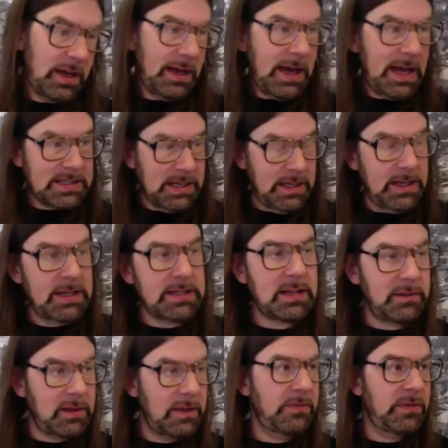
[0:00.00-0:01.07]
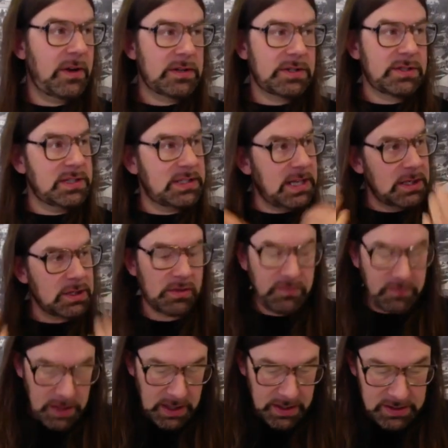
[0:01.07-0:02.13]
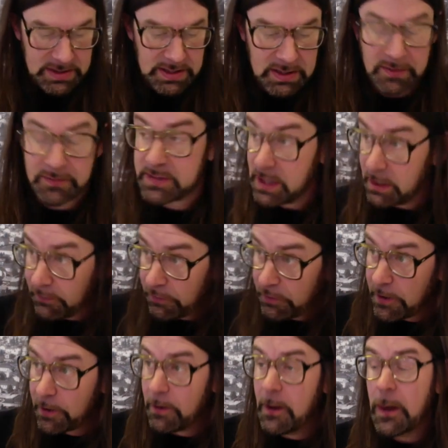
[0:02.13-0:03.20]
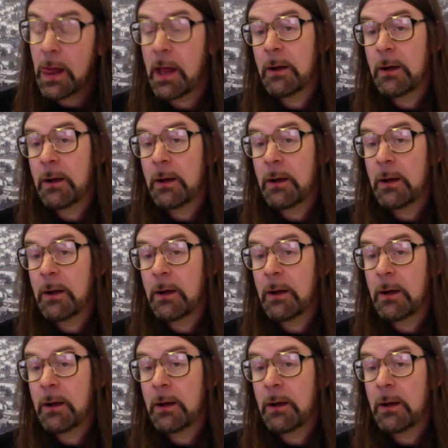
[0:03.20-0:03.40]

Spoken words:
as it is, and then there's the sense of me, the sense of self here,